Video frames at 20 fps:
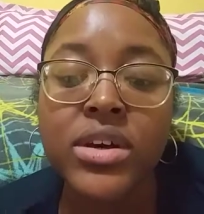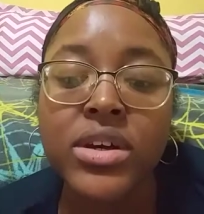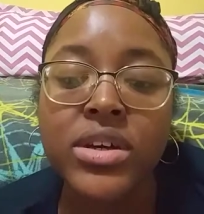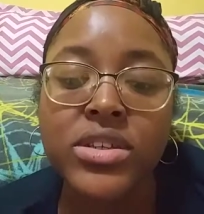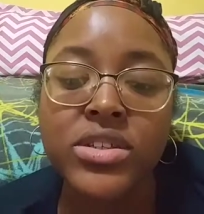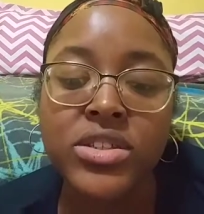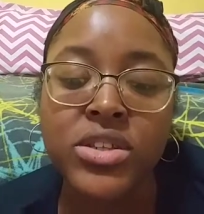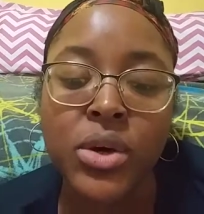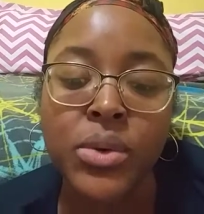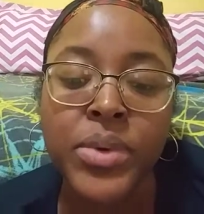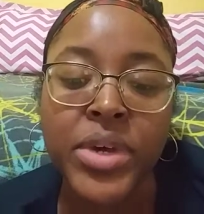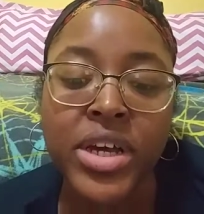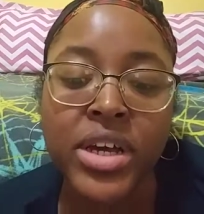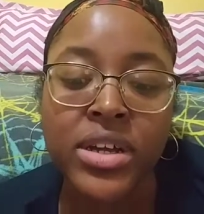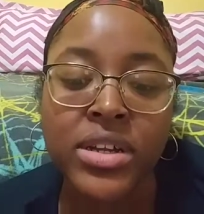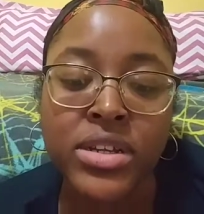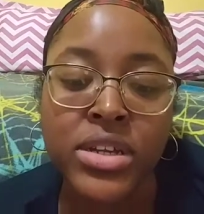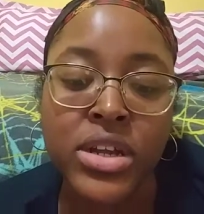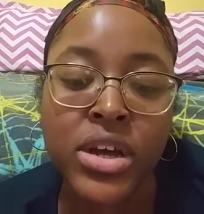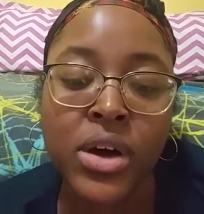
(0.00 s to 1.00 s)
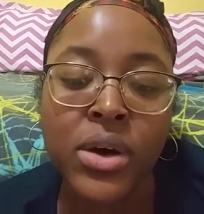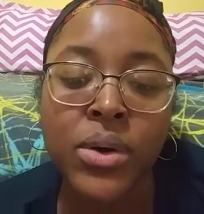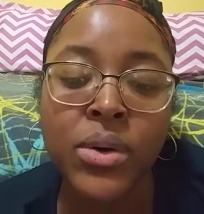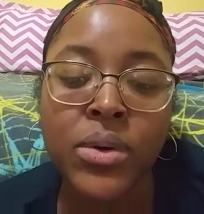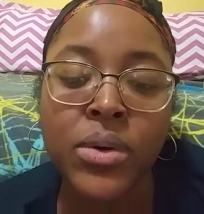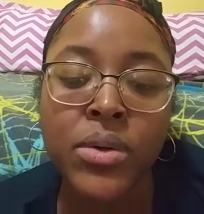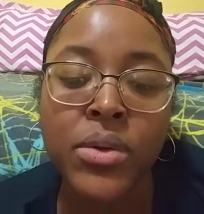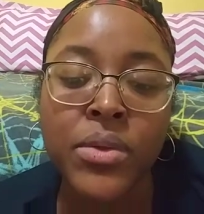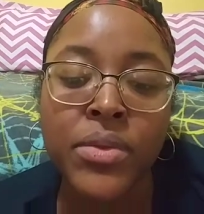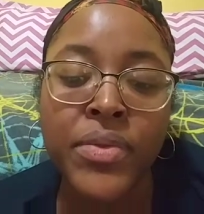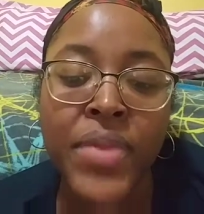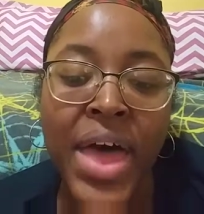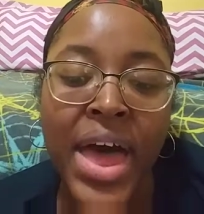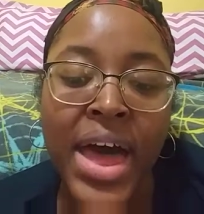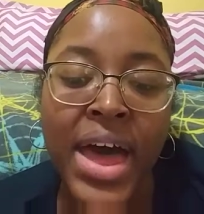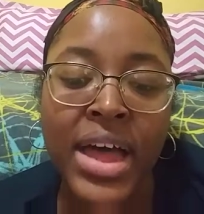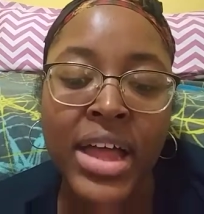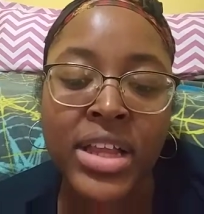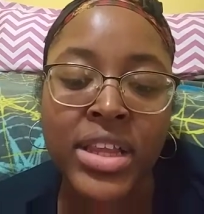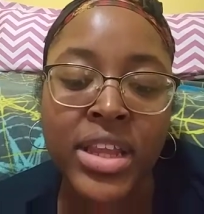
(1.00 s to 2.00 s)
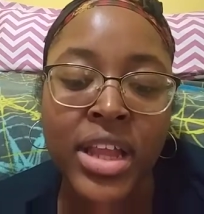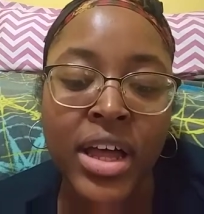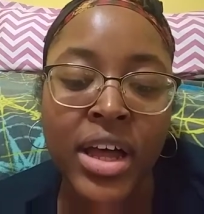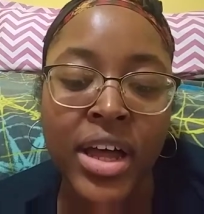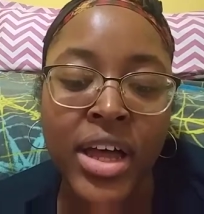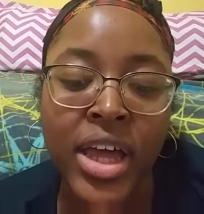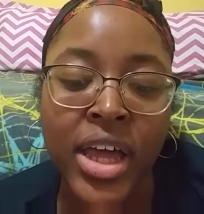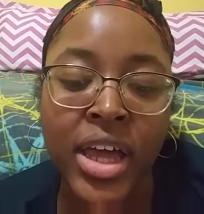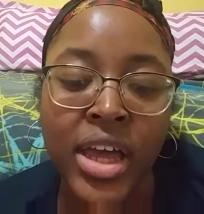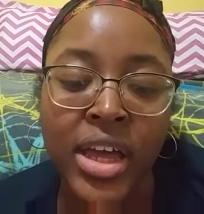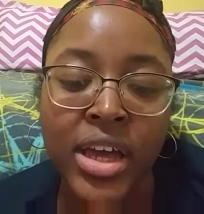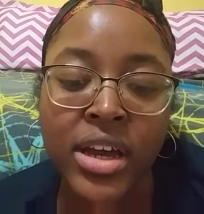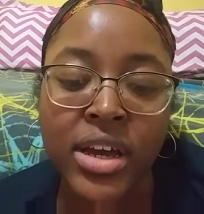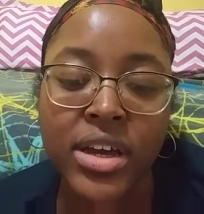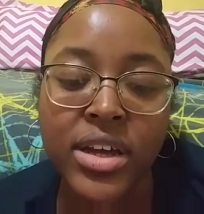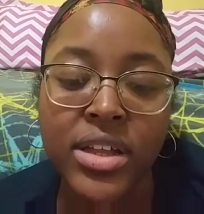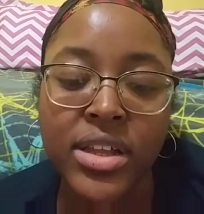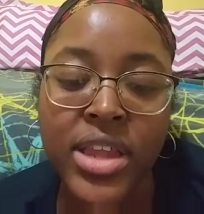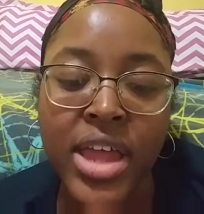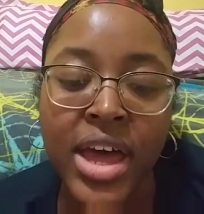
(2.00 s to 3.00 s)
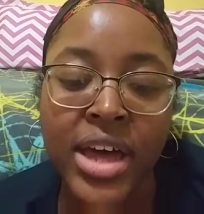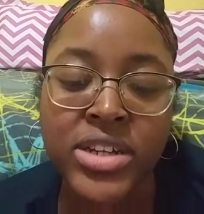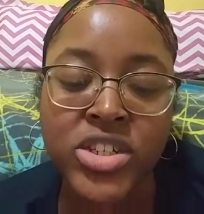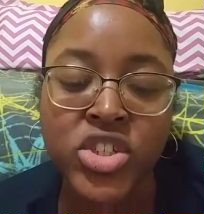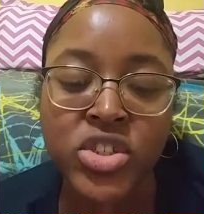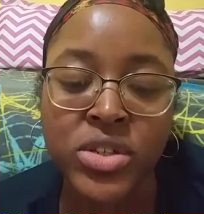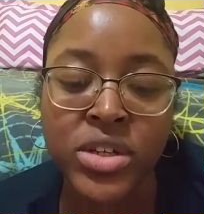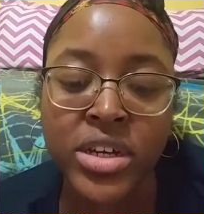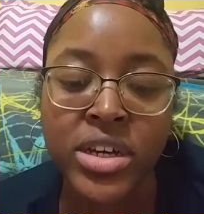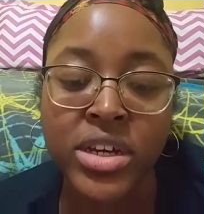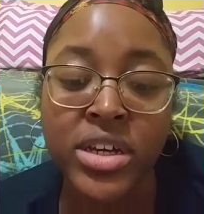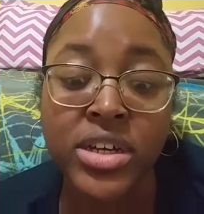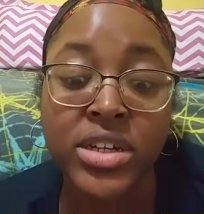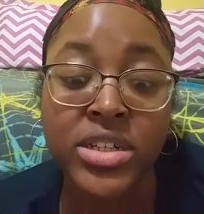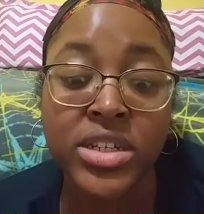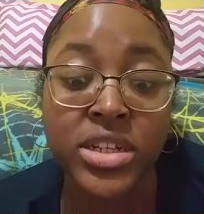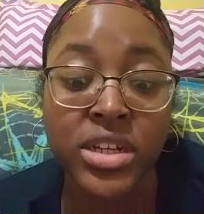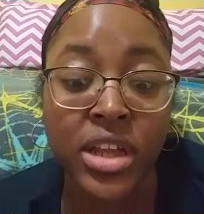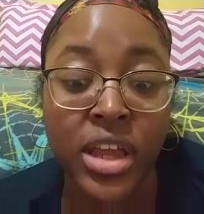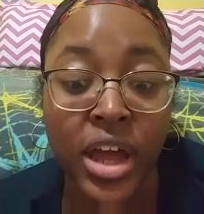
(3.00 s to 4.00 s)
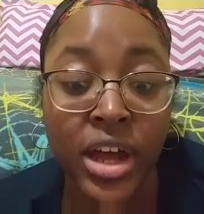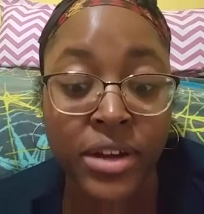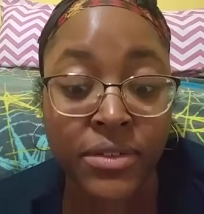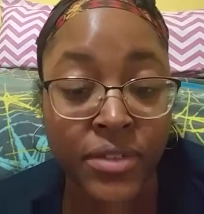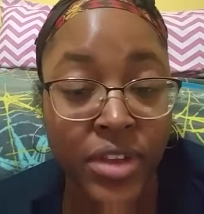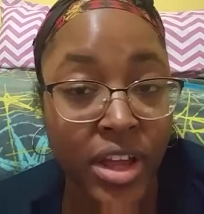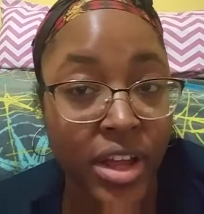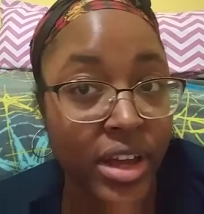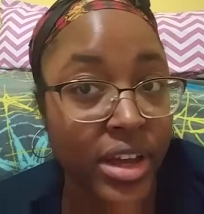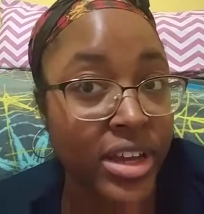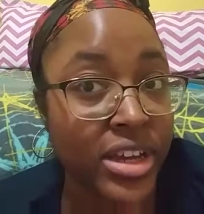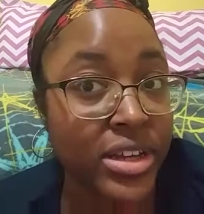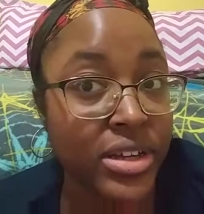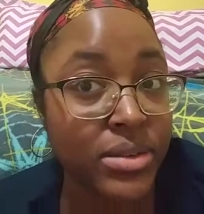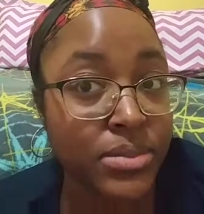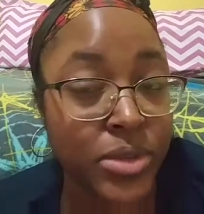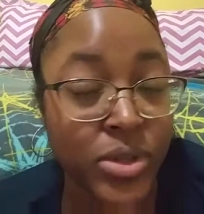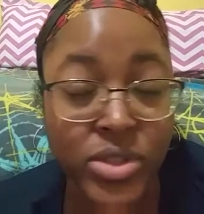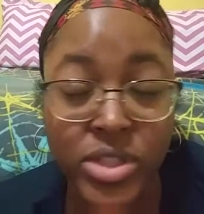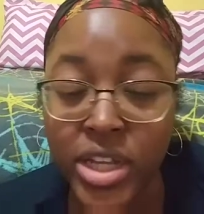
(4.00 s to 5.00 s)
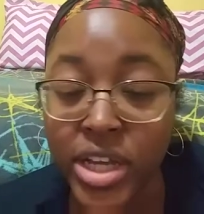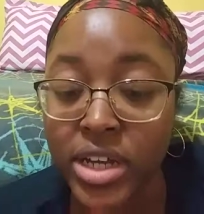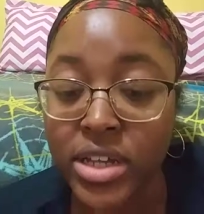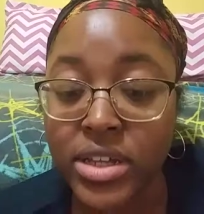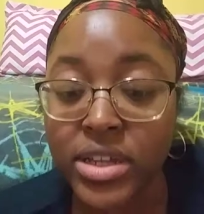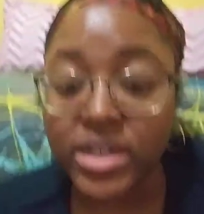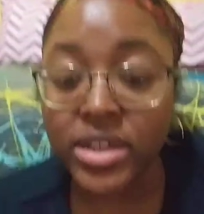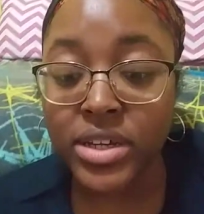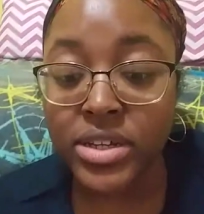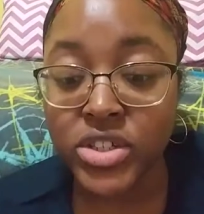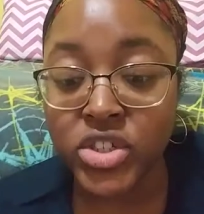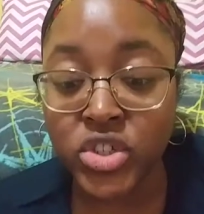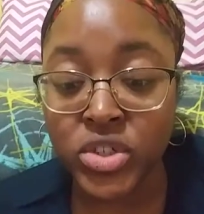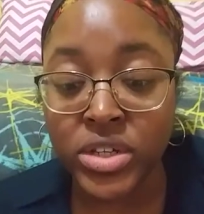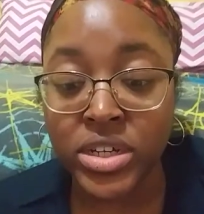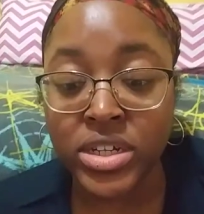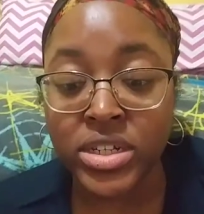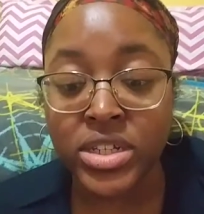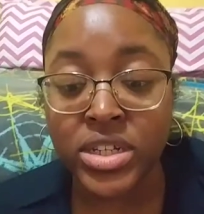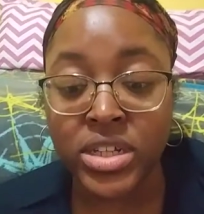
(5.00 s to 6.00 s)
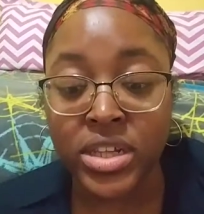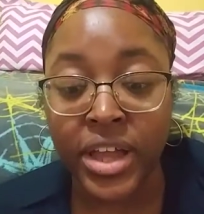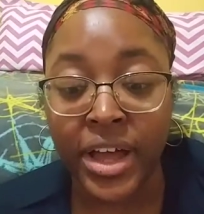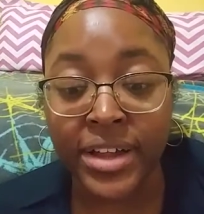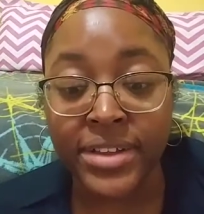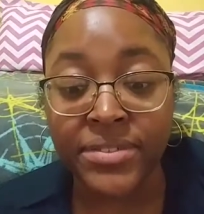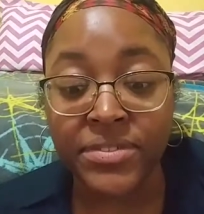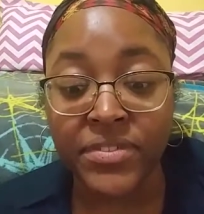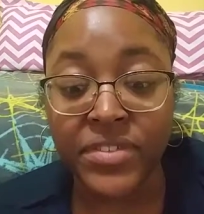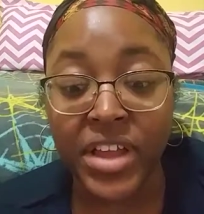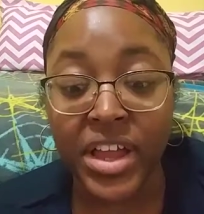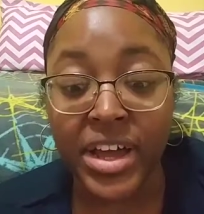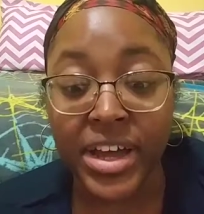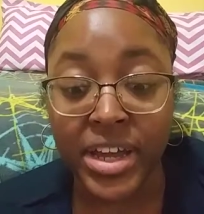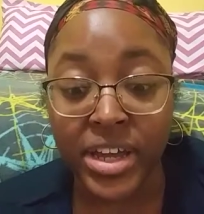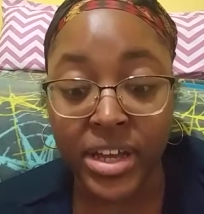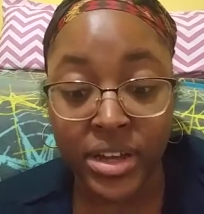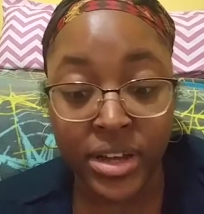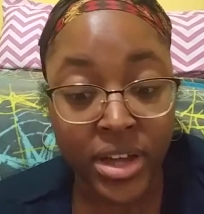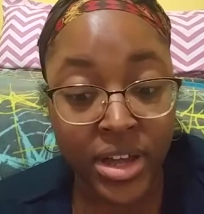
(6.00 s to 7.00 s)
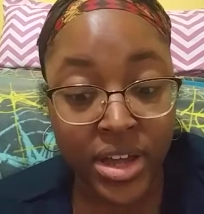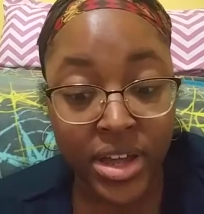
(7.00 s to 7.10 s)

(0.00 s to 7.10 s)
So we know that lying, that Julia did a lot of lying, most likely. Julia did a lot of lying.